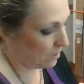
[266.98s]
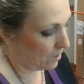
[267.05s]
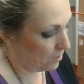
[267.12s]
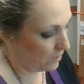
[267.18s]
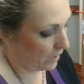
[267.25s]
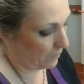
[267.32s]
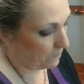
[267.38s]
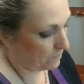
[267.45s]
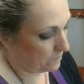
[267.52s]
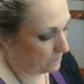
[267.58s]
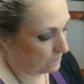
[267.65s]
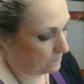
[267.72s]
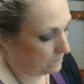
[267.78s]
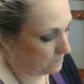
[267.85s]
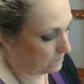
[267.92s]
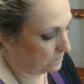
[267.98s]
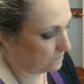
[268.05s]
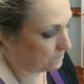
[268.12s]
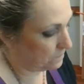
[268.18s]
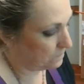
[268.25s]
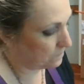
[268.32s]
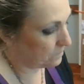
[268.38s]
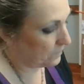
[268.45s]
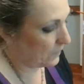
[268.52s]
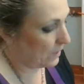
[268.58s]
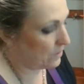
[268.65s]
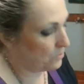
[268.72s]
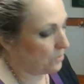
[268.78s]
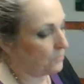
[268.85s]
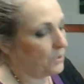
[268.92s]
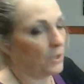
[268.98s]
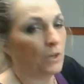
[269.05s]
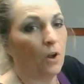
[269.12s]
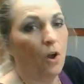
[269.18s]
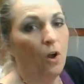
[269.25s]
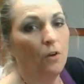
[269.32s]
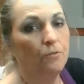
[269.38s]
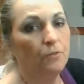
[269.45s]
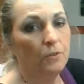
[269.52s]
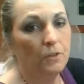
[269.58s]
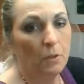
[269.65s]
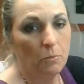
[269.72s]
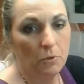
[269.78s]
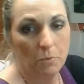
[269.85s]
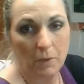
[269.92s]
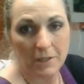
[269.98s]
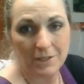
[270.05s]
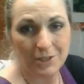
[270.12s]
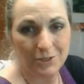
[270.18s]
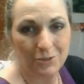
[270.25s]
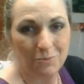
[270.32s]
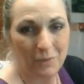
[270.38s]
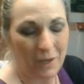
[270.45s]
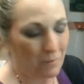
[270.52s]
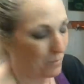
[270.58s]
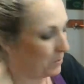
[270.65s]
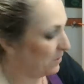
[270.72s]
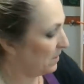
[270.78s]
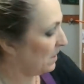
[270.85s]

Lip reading: Okay, so I've got it all filled up with my tissue paper.